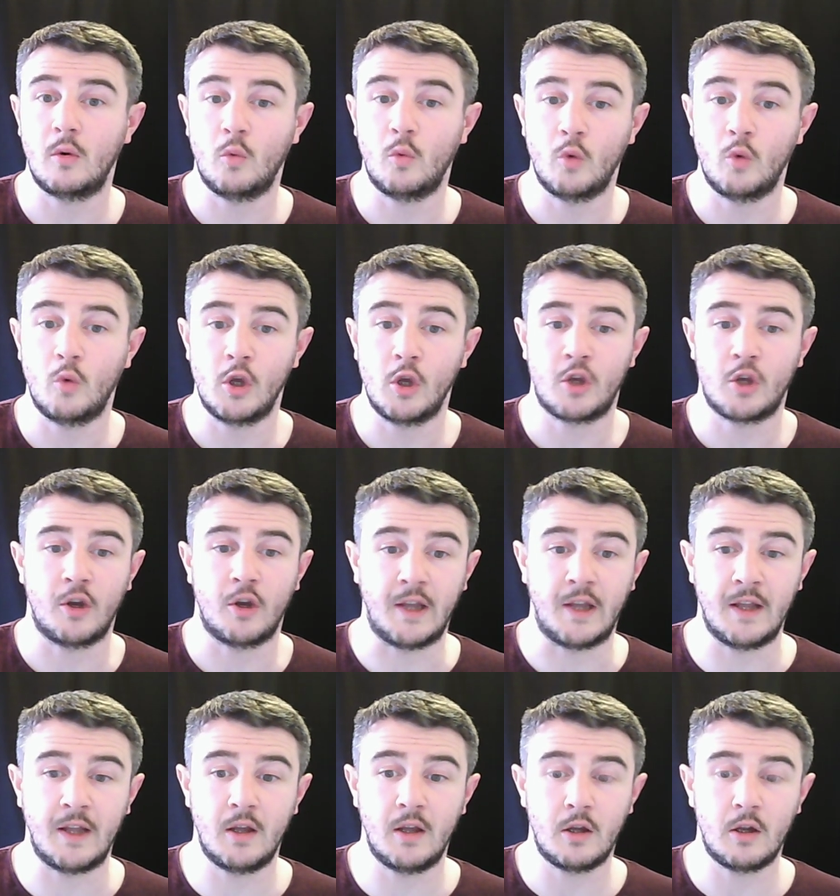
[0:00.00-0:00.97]
work on
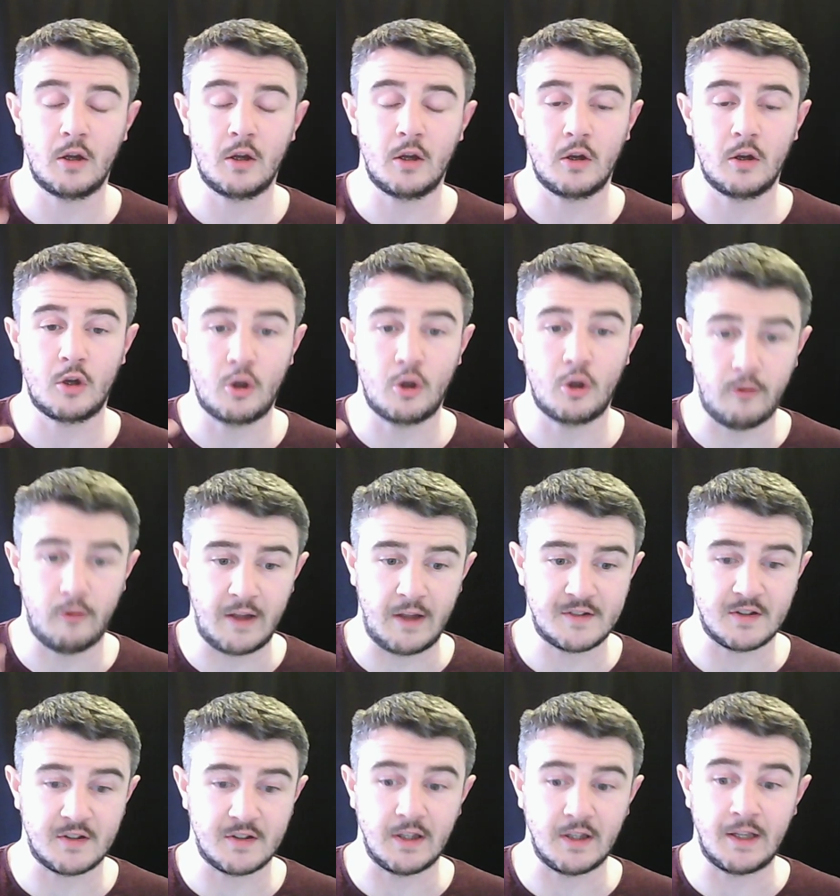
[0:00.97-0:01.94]
it
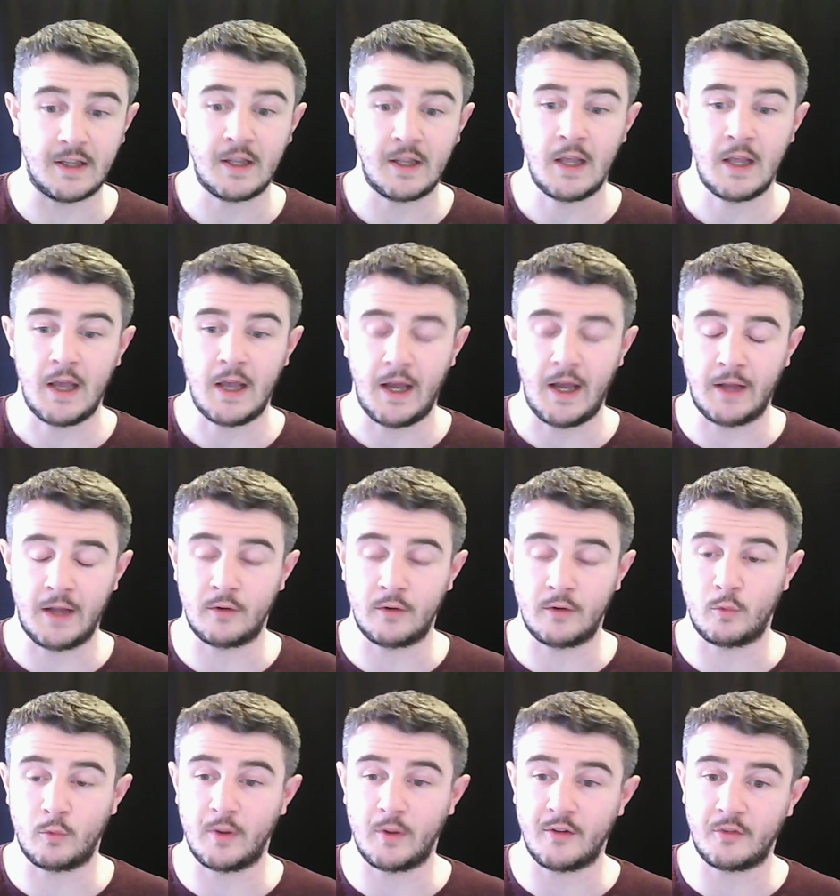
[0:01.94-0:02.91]
correctly
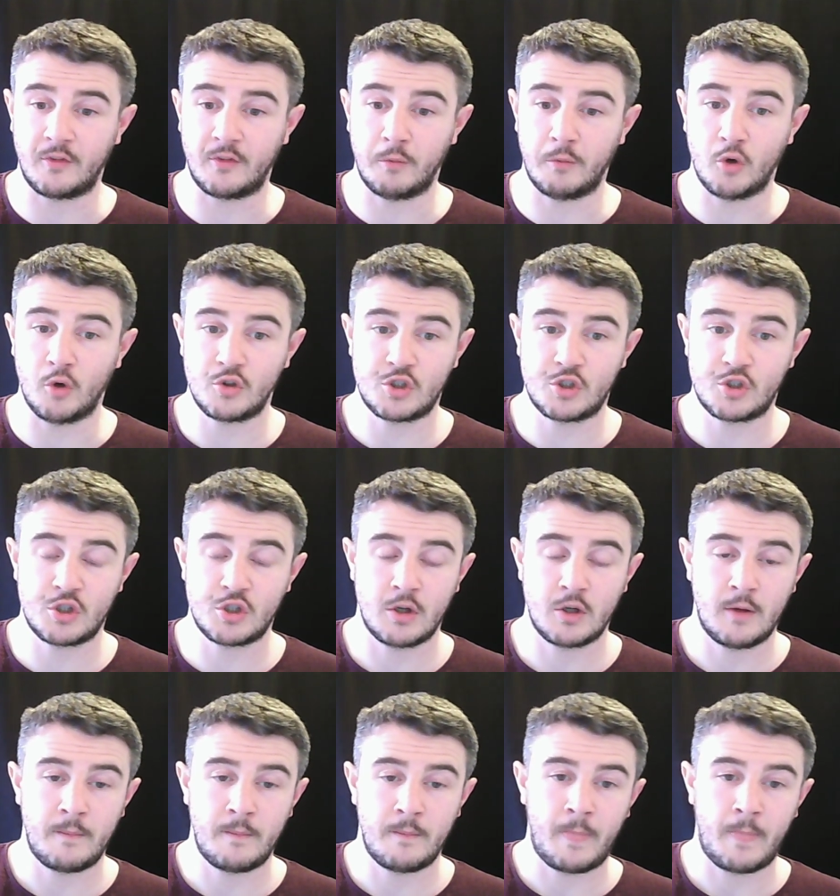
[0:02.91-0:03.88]
and with as much
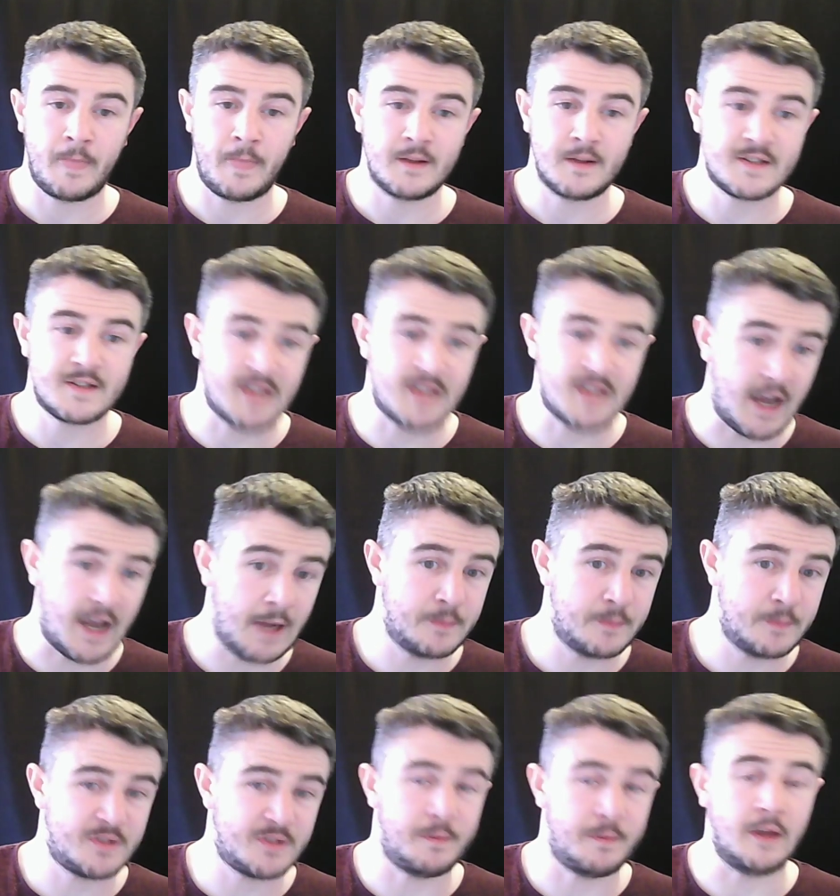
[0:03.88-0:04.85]

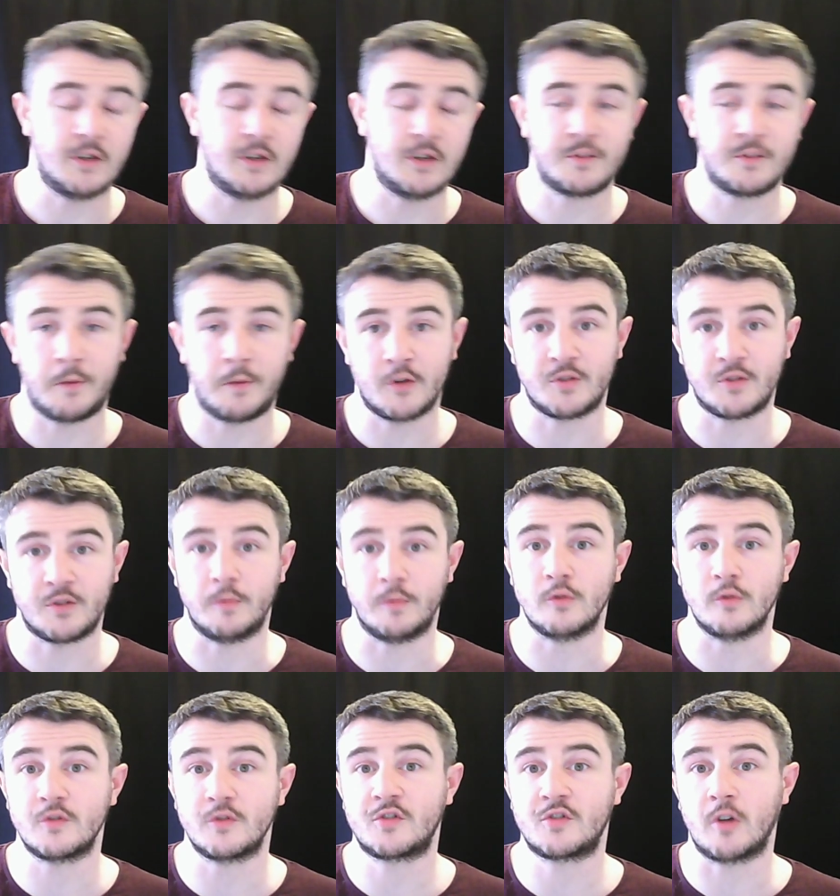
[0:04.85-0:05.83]
time spent as
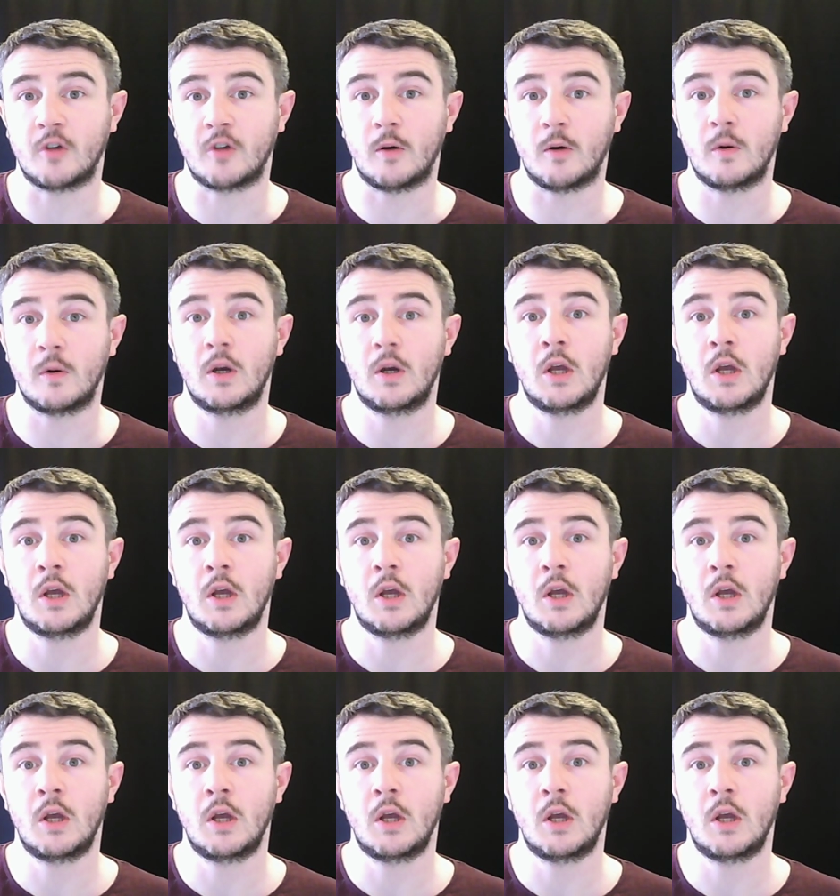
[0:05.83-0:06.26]
possible. So